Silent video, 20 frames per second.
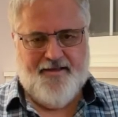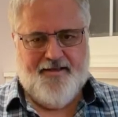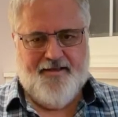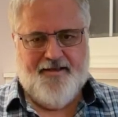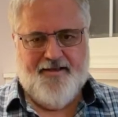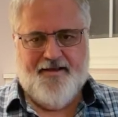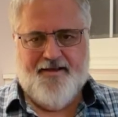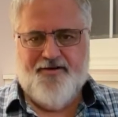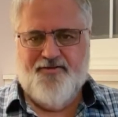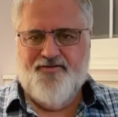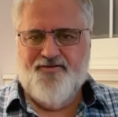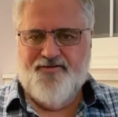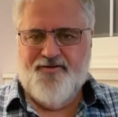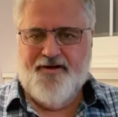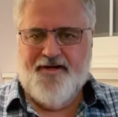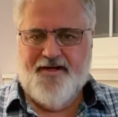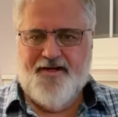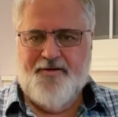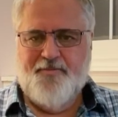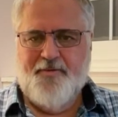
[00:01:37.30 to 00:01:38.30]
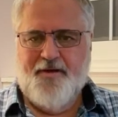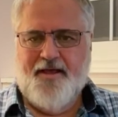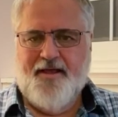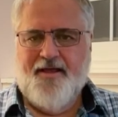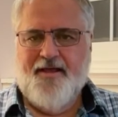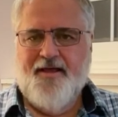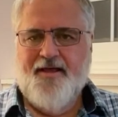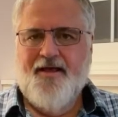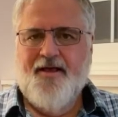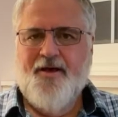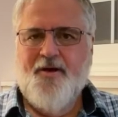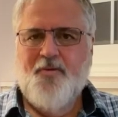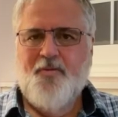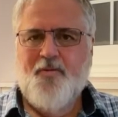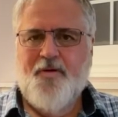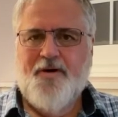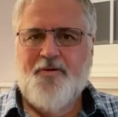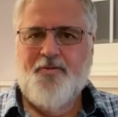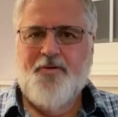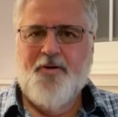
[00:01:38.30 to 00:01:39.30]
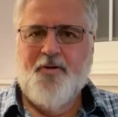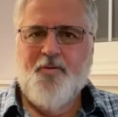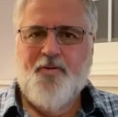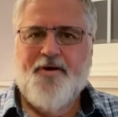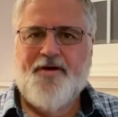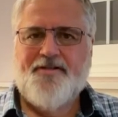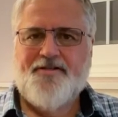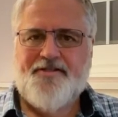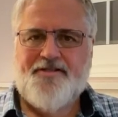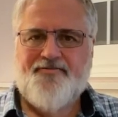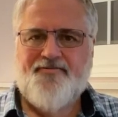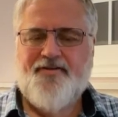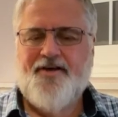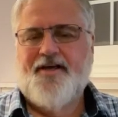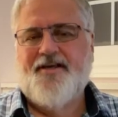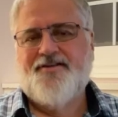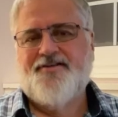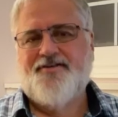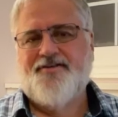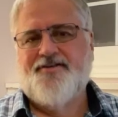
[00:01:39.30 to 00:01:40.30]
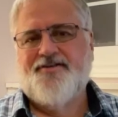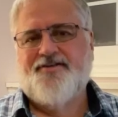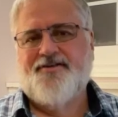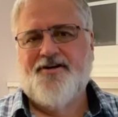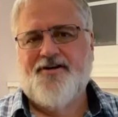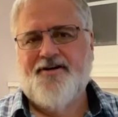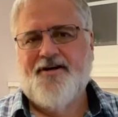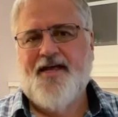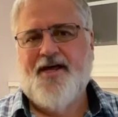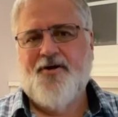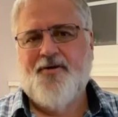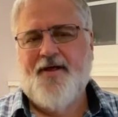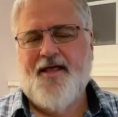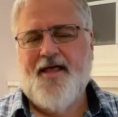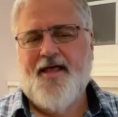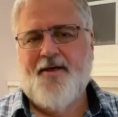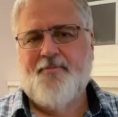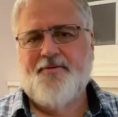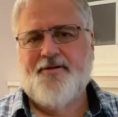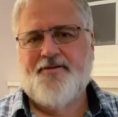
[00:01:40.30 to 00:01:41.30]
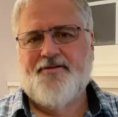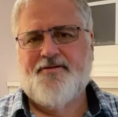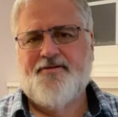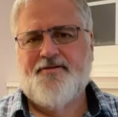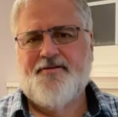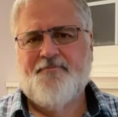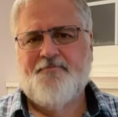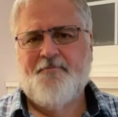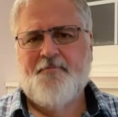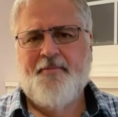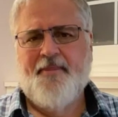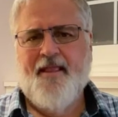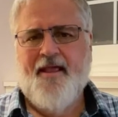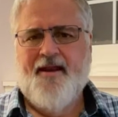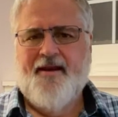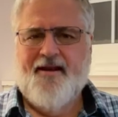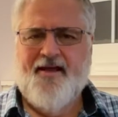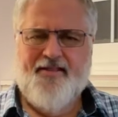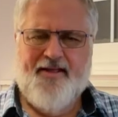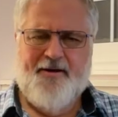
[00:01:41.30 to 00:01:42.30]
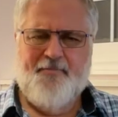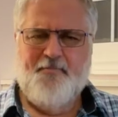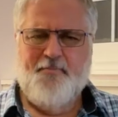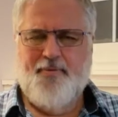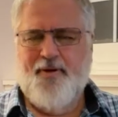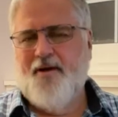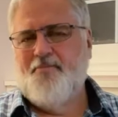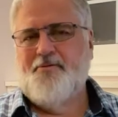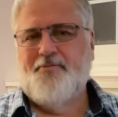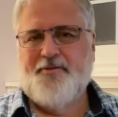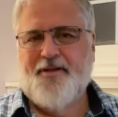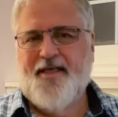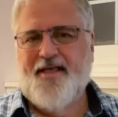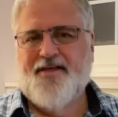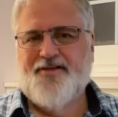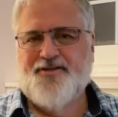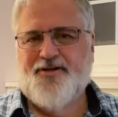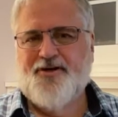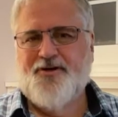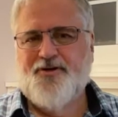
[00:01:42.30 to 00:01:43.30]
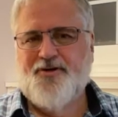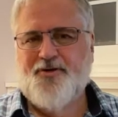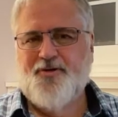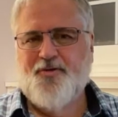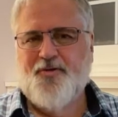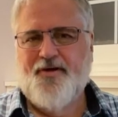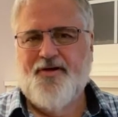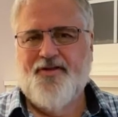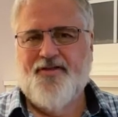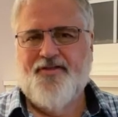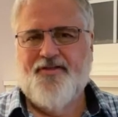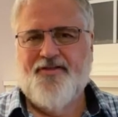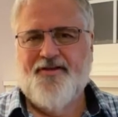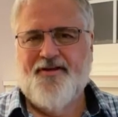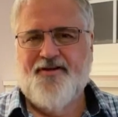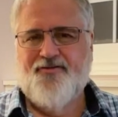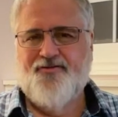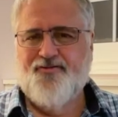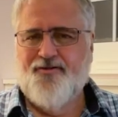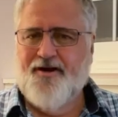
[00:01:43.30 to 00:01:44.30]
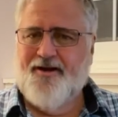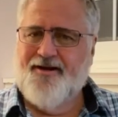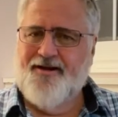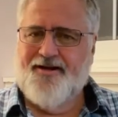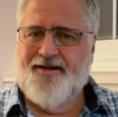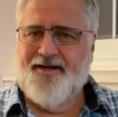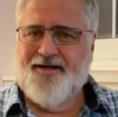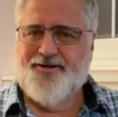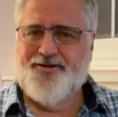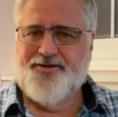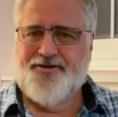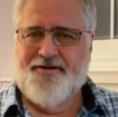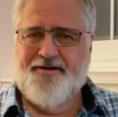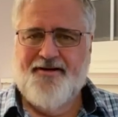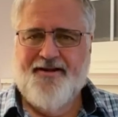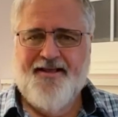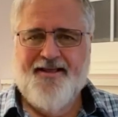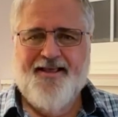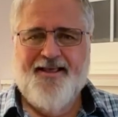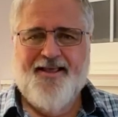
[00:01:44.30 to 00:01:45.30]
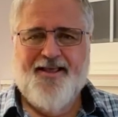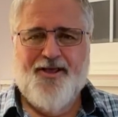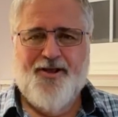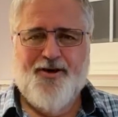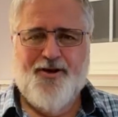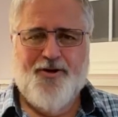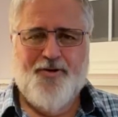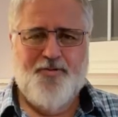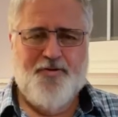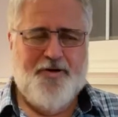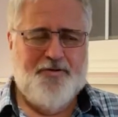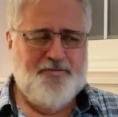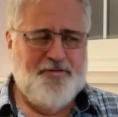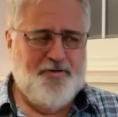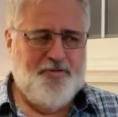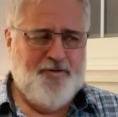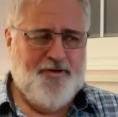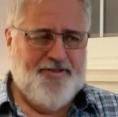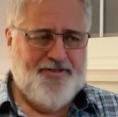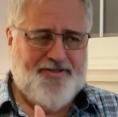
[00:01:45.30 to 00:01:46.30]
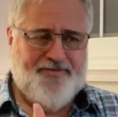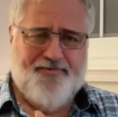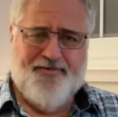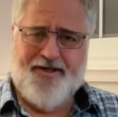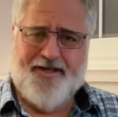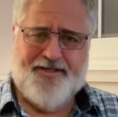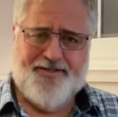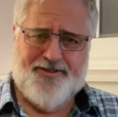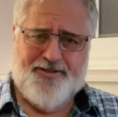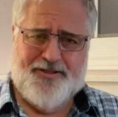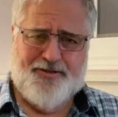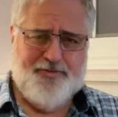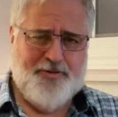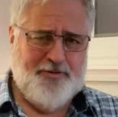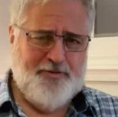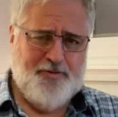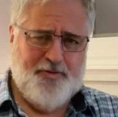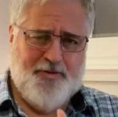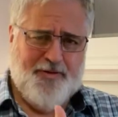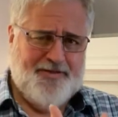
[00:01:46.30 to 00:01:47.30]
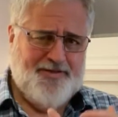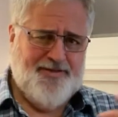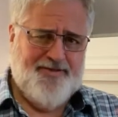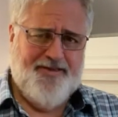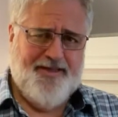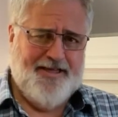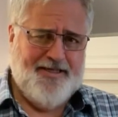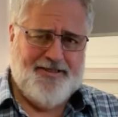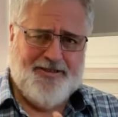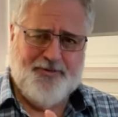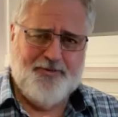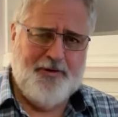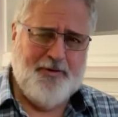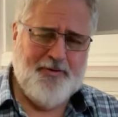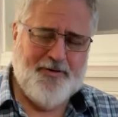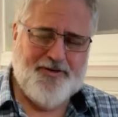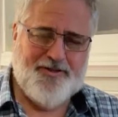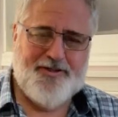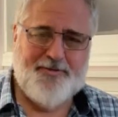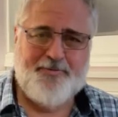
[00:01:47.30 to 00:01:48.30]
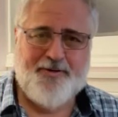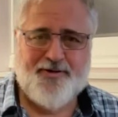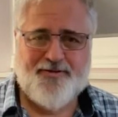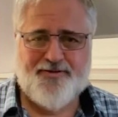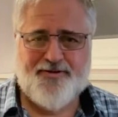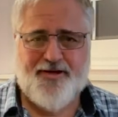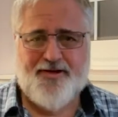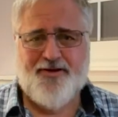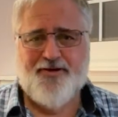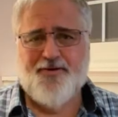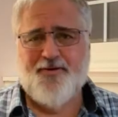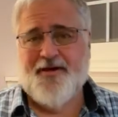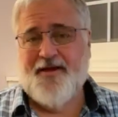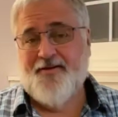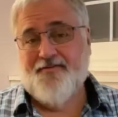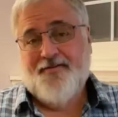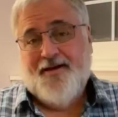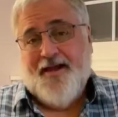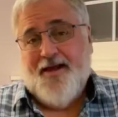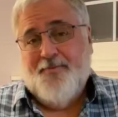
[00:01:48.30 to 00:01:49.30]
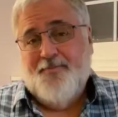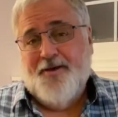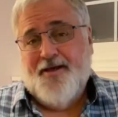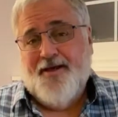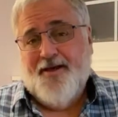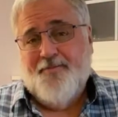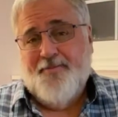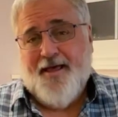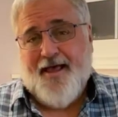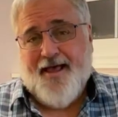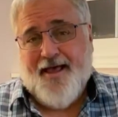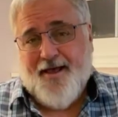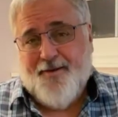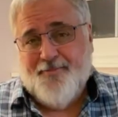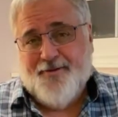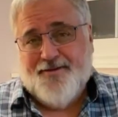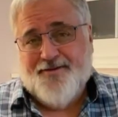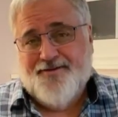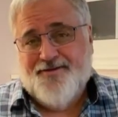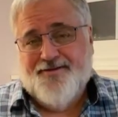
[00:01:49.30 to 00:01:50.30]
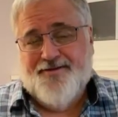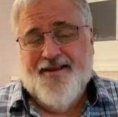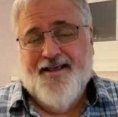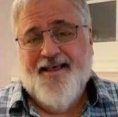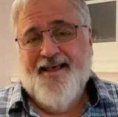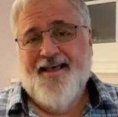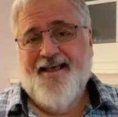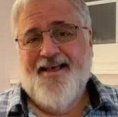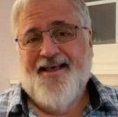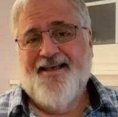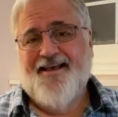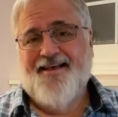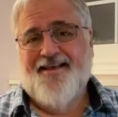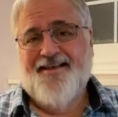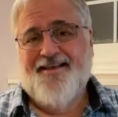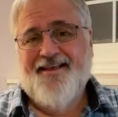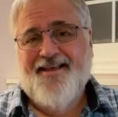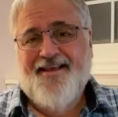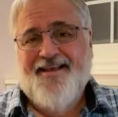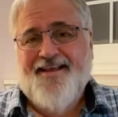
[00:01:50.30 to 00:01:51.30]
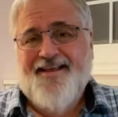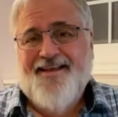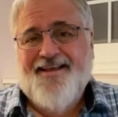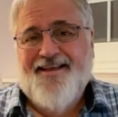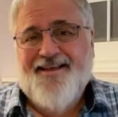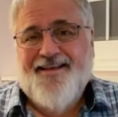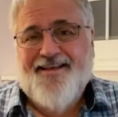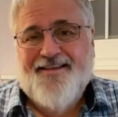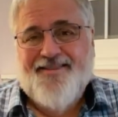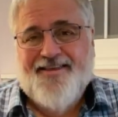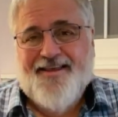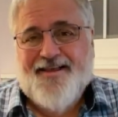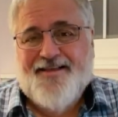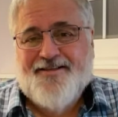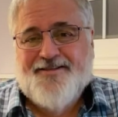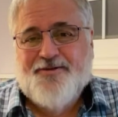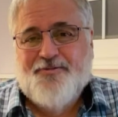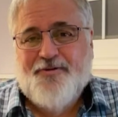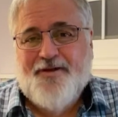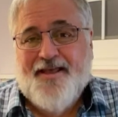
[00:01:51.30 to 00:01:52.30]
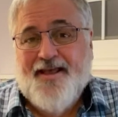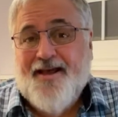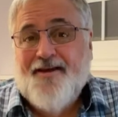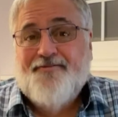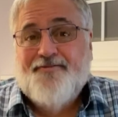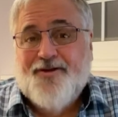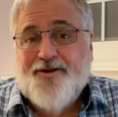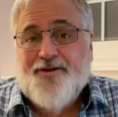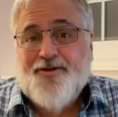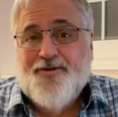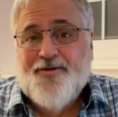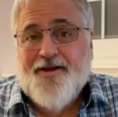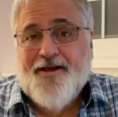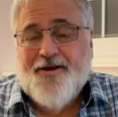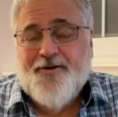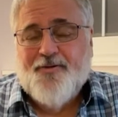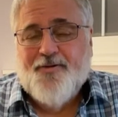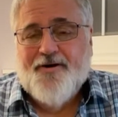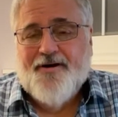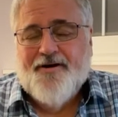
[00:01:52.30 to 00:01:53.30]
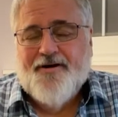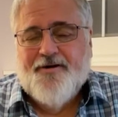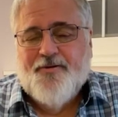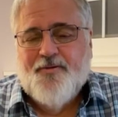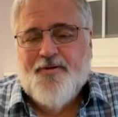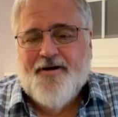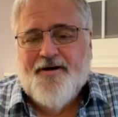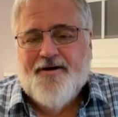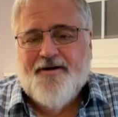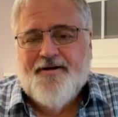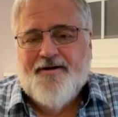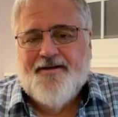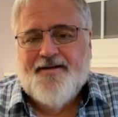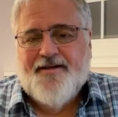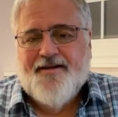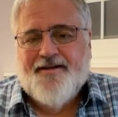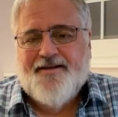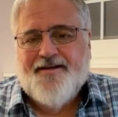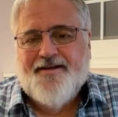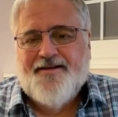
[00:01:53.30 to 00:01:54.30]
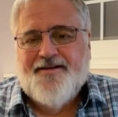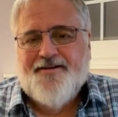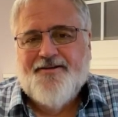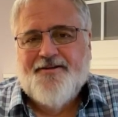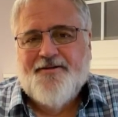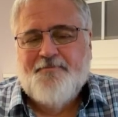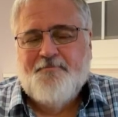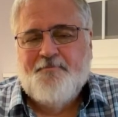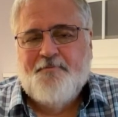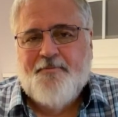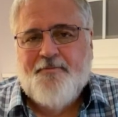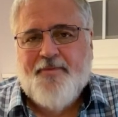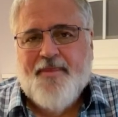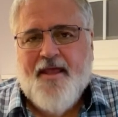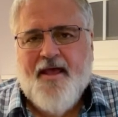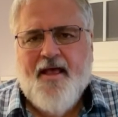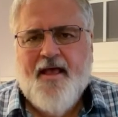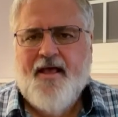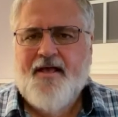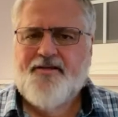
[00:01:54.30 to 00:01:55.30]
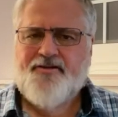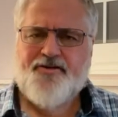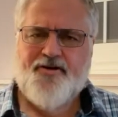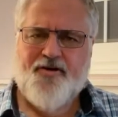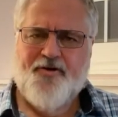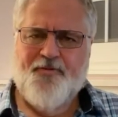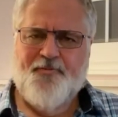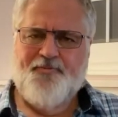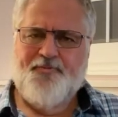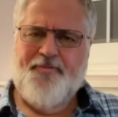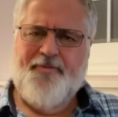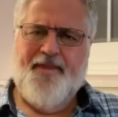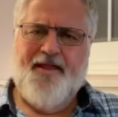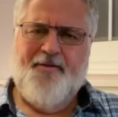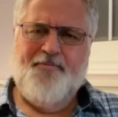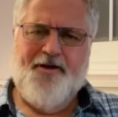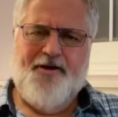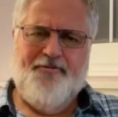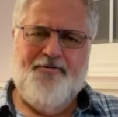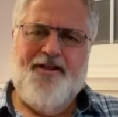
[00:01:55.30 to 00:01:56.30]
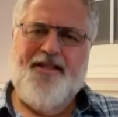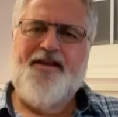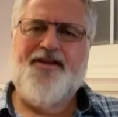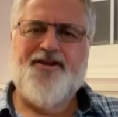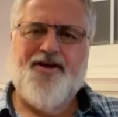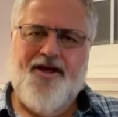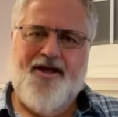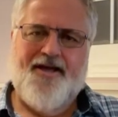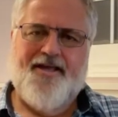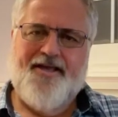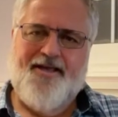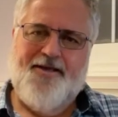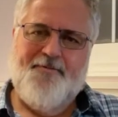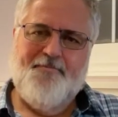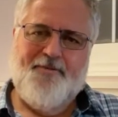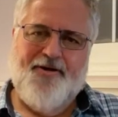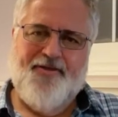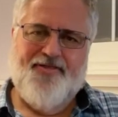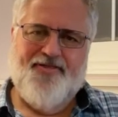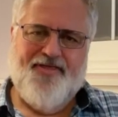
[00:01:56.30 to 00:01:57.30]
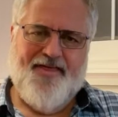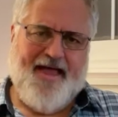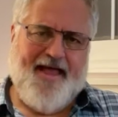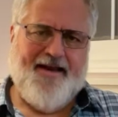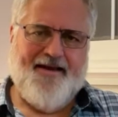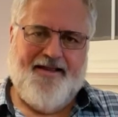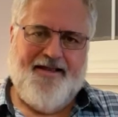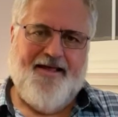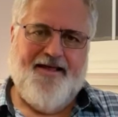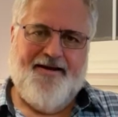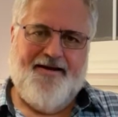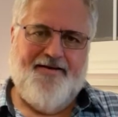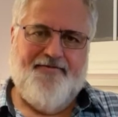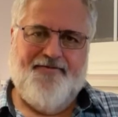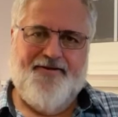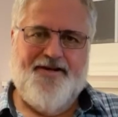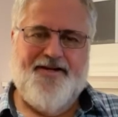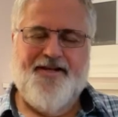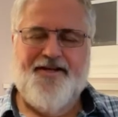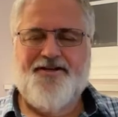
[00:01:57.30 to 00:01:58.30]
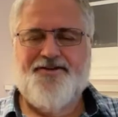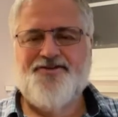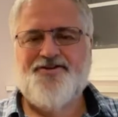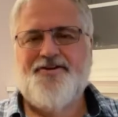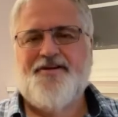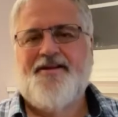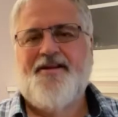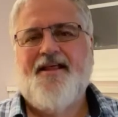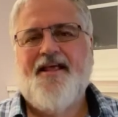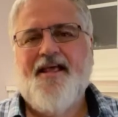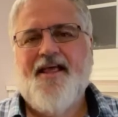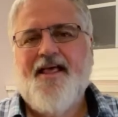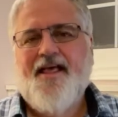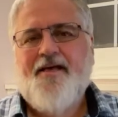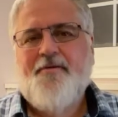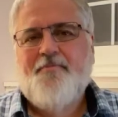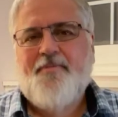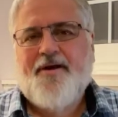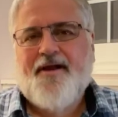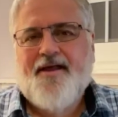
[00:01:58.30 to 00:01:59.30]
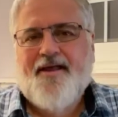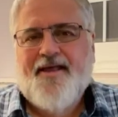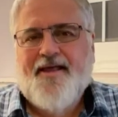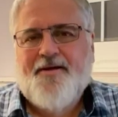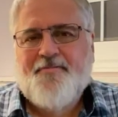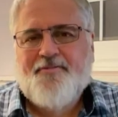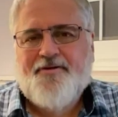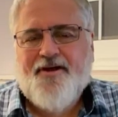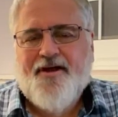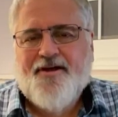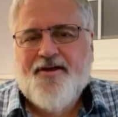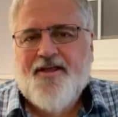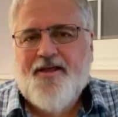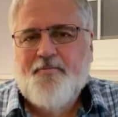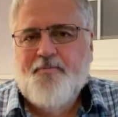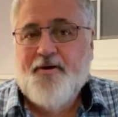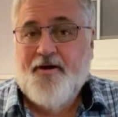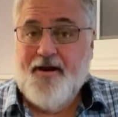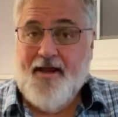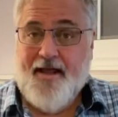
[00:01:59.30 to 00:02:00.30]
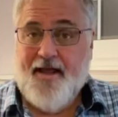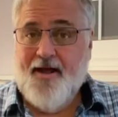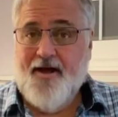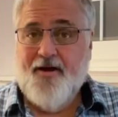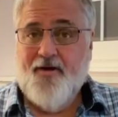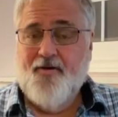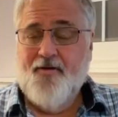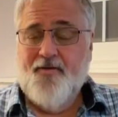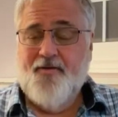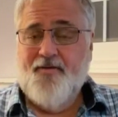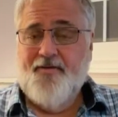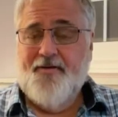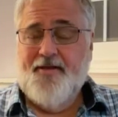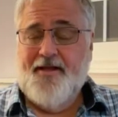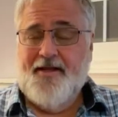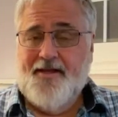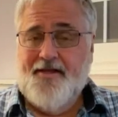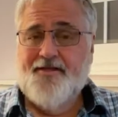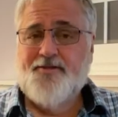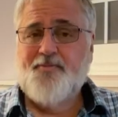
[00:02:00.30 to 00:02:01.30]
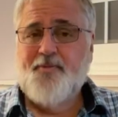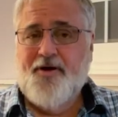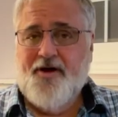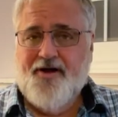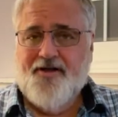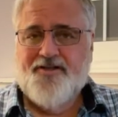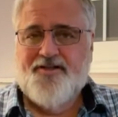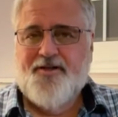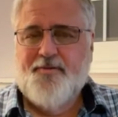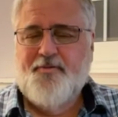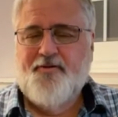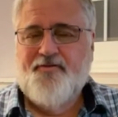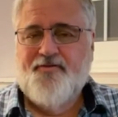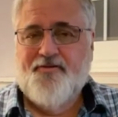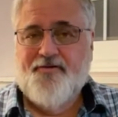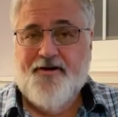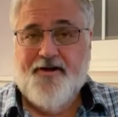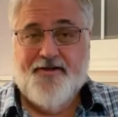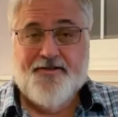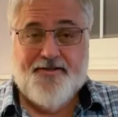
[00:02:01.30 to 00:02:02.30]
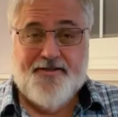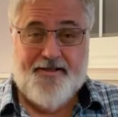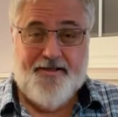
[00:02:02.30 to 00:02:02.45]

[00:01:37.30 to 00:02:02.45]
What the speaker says: intrigued me. What were once vices are now habits. Now, that probably has to do with drug addiction. You know, what were once vices, what were once things that we weren't supposed to do have now become habits, things that we have to do, like we're addicted to them. So I'm not really talking about that kind of addiction, but I am talking about how it is possible for us,